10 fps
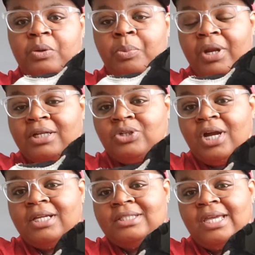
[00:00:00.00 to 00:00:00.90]
but I
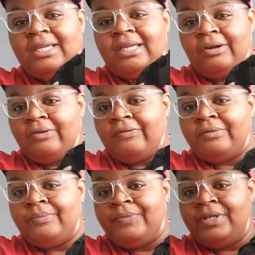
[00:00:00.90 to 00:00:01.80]
try and take care of
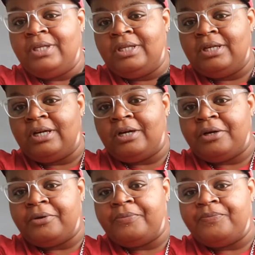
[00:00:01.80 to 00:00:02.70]
them.
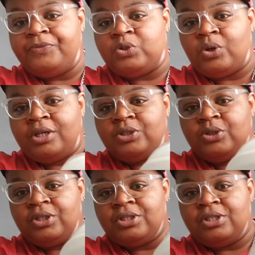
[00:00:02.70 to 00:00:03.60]
So as
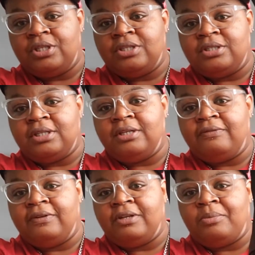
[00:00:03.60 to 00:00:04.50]
you can see, the
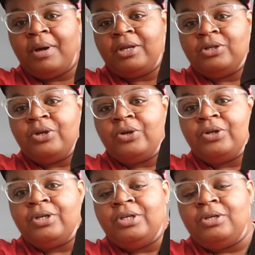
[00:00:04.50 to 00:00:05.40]
significant amount of
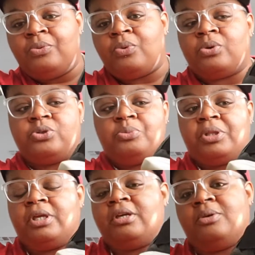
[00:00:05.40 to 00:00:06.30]
dirt, we're
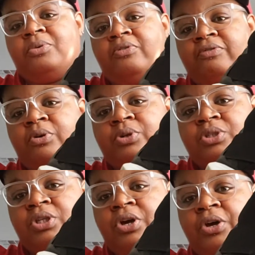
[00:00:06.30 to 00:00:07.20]
ultimately going to be
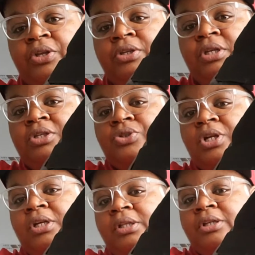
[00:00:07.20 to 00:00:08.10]
focusing on
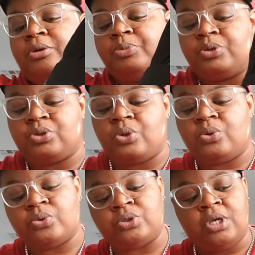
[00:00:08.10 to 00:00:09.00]
trying to clean up the
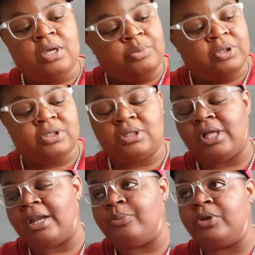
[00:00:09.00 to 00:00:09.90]
soles, because a
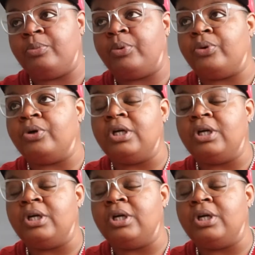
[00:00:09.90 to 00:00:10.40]
lot of people,